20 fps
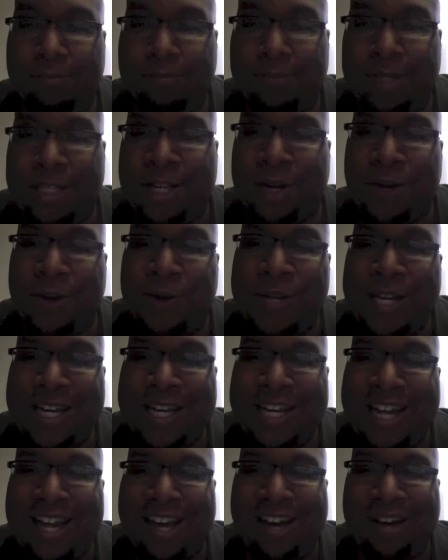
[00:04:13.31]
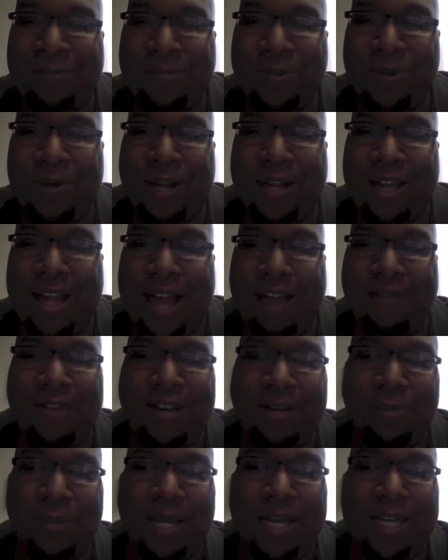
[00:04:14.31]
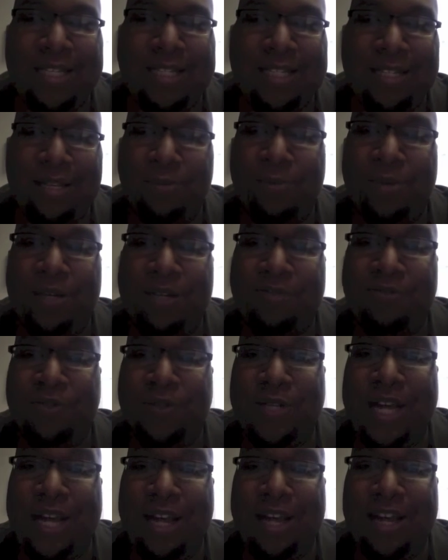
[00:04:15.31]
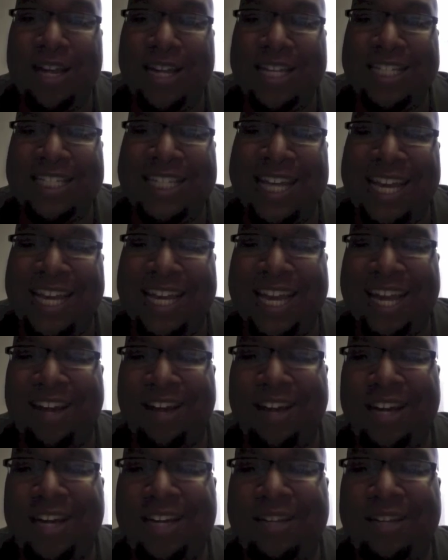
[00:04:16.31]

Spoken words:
So, hope you all are having a blessed and wonderful day. Take care.